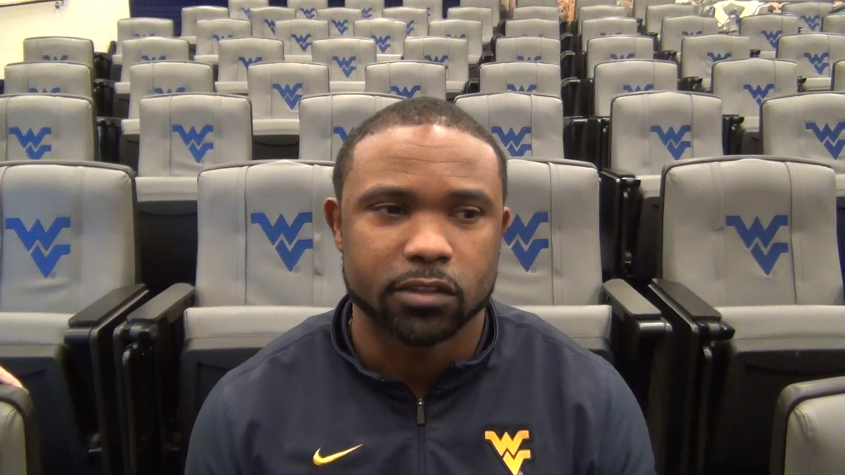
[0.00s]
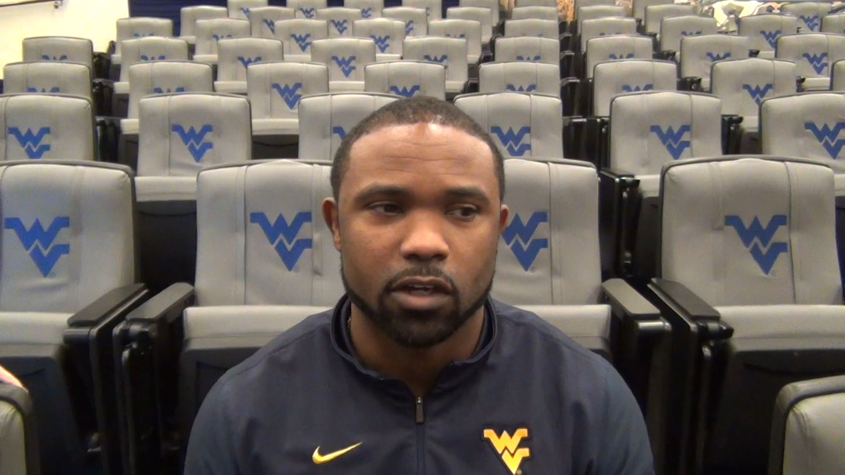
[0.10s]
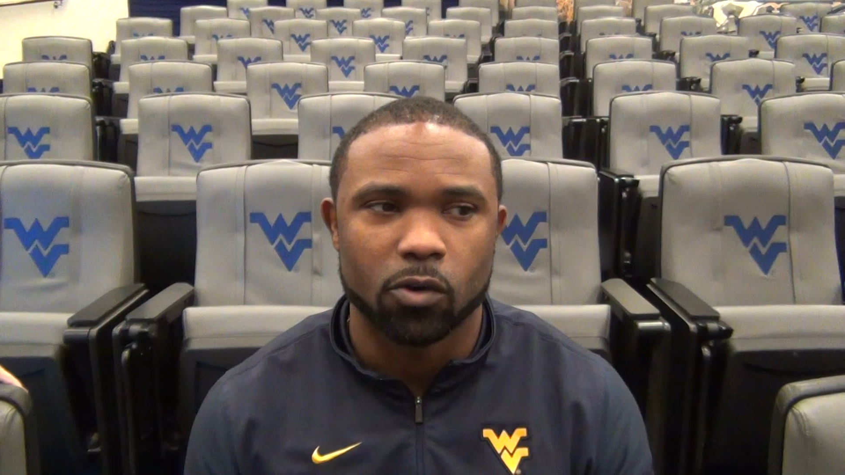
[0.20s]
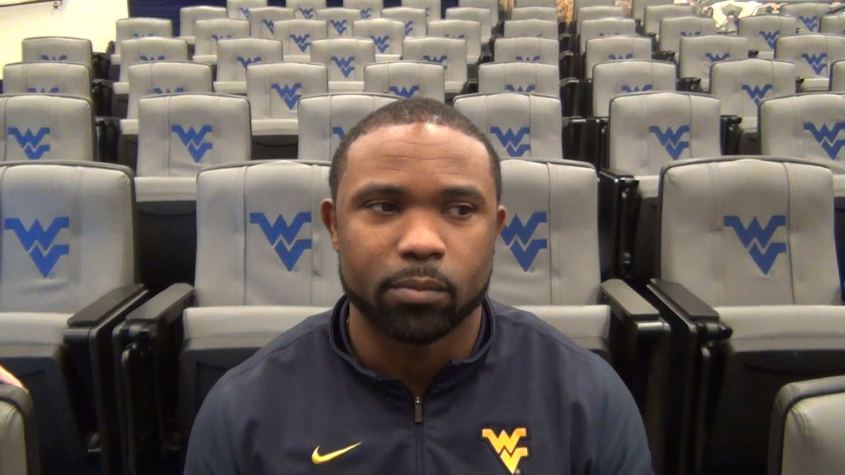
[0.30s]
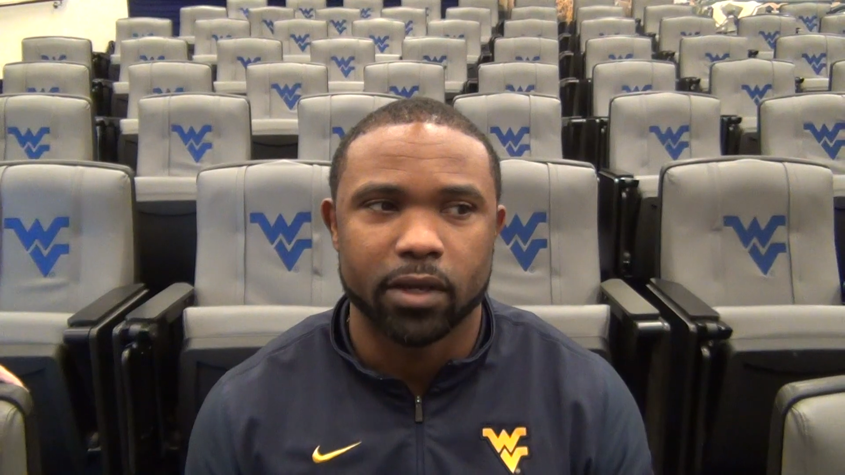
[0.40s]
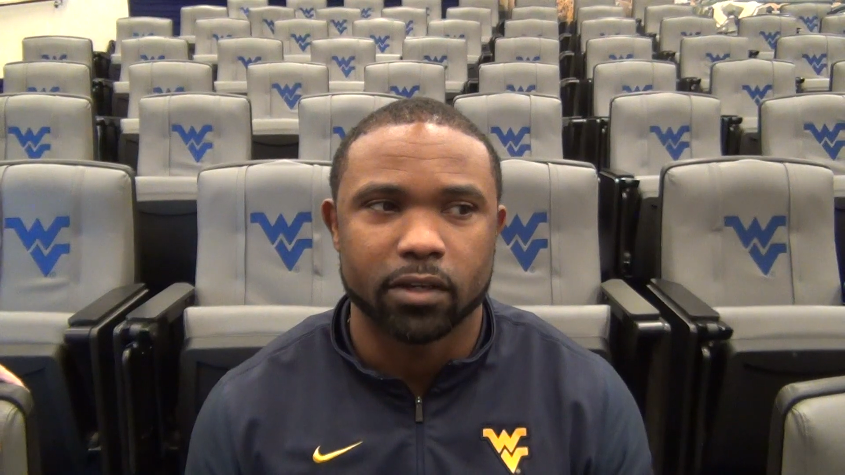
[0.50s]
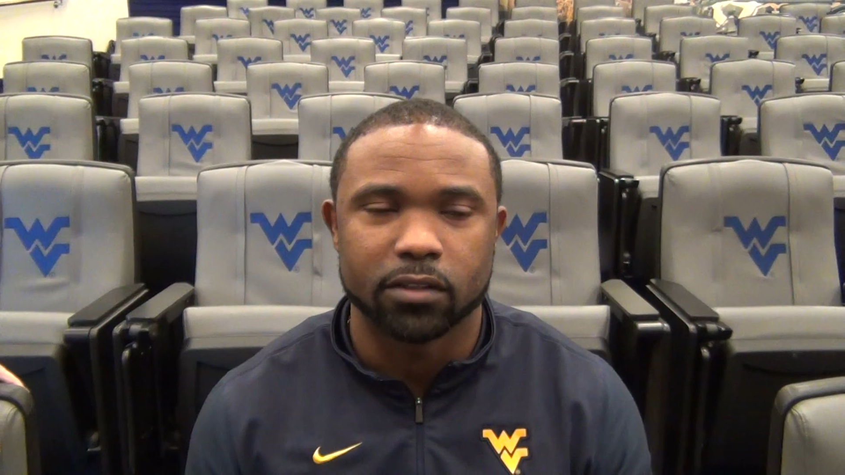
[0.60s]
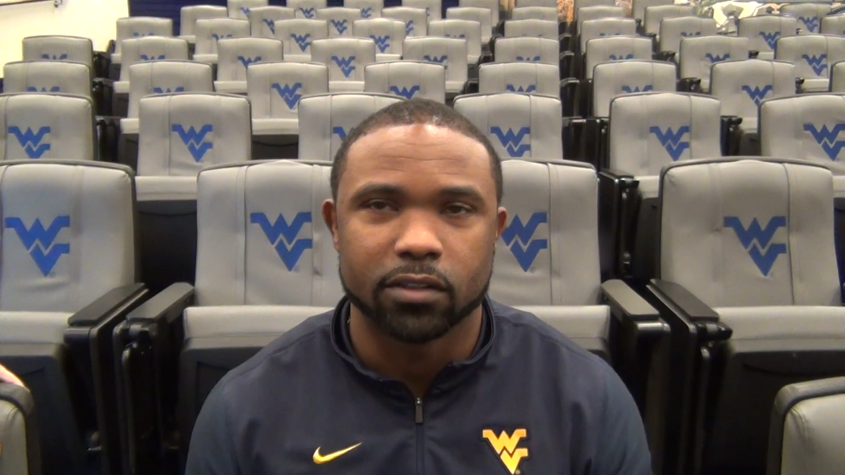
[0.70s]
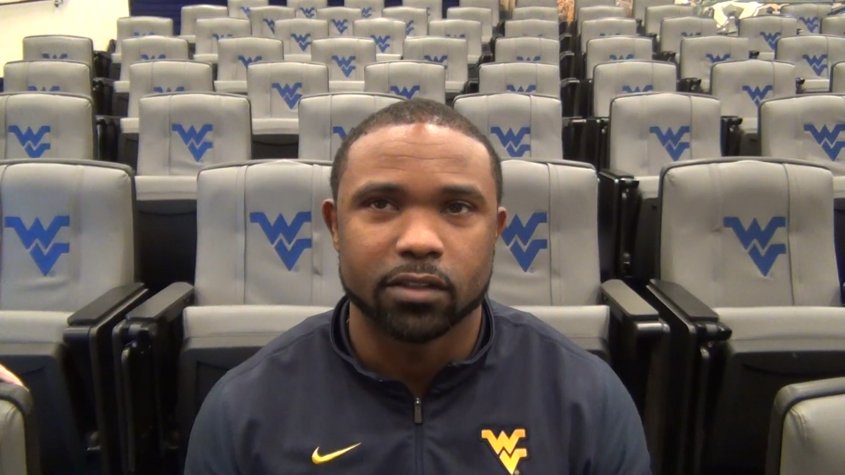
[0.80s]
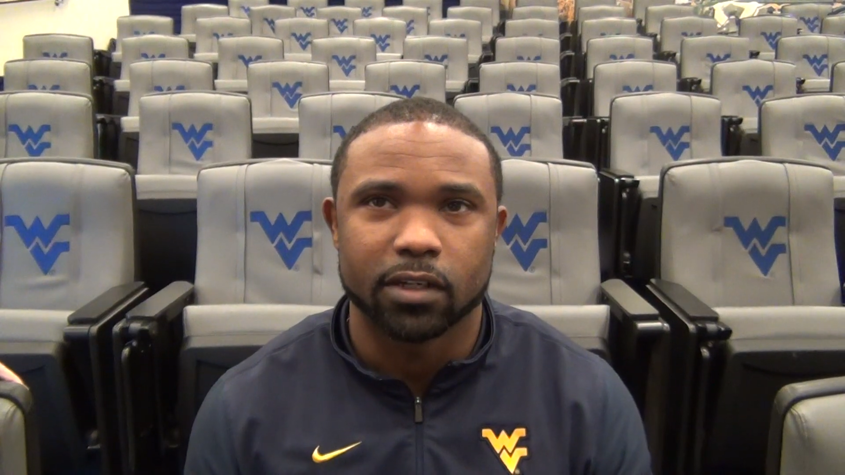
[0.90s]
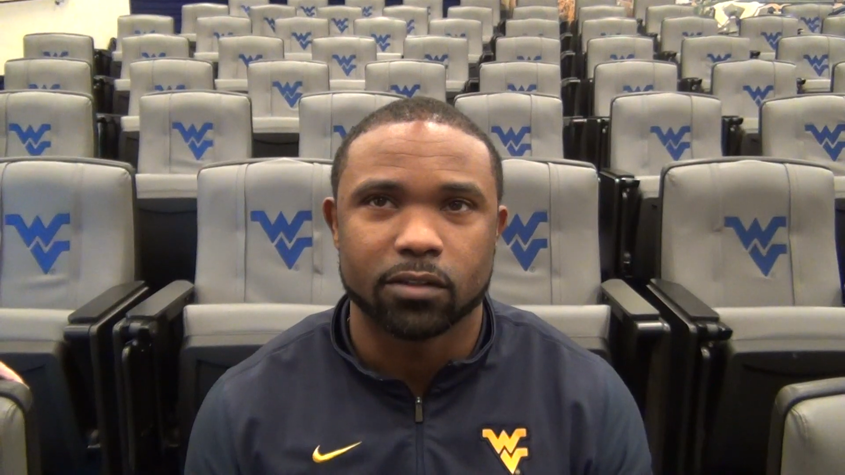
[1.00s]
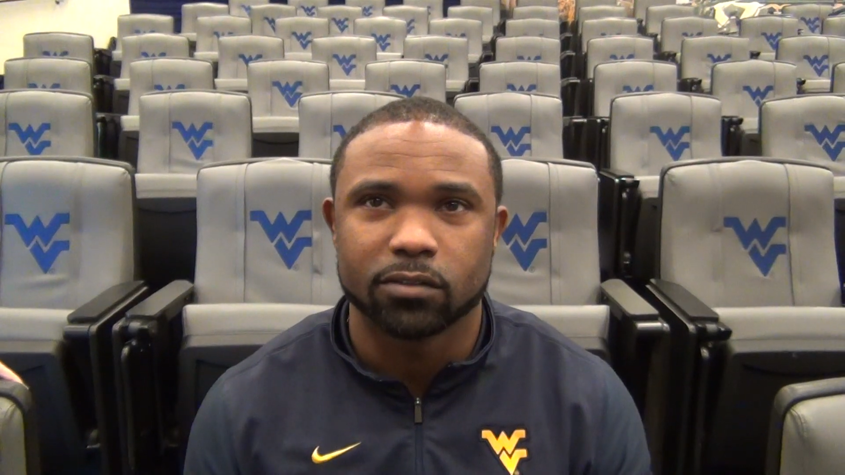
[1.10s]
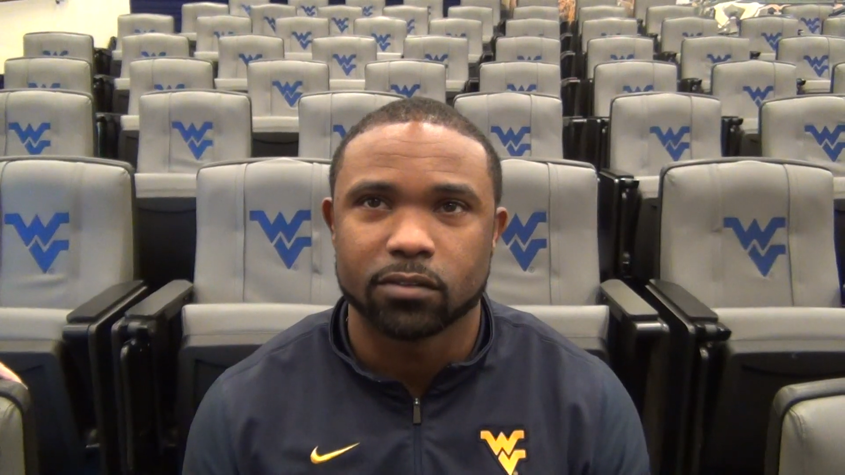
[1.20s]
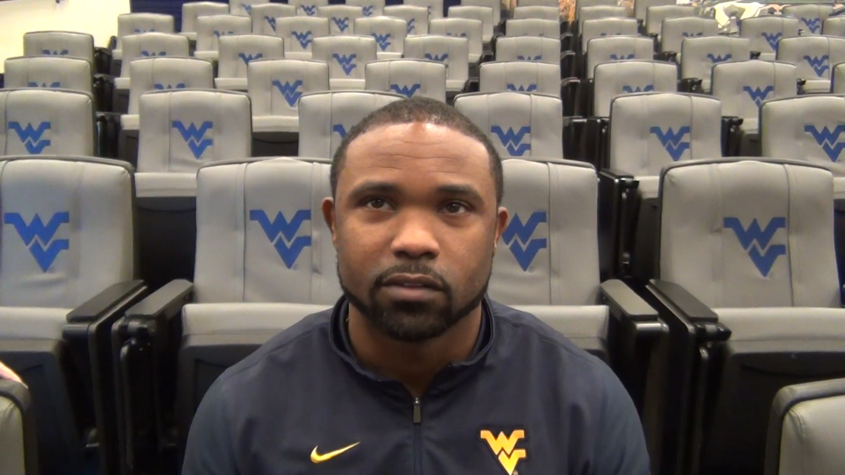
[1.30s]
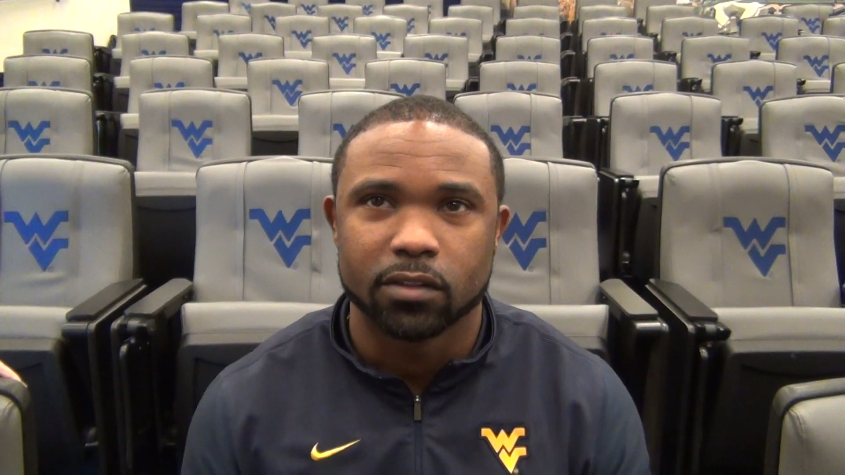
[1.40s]
it's all manhood
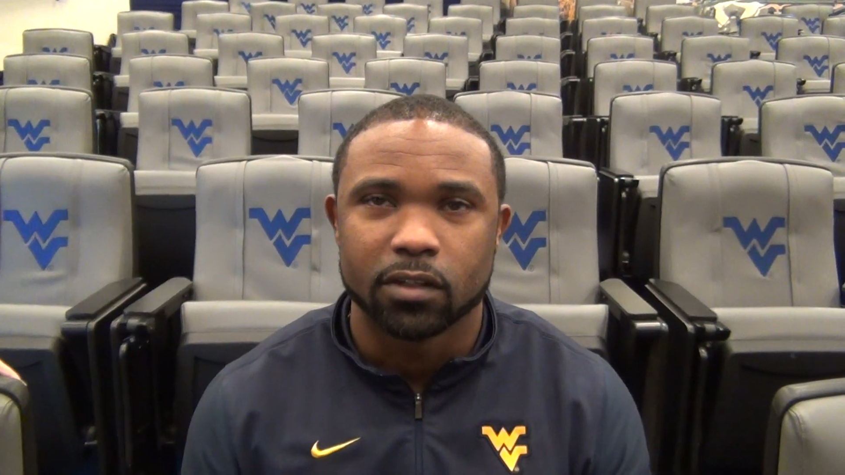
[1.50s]
now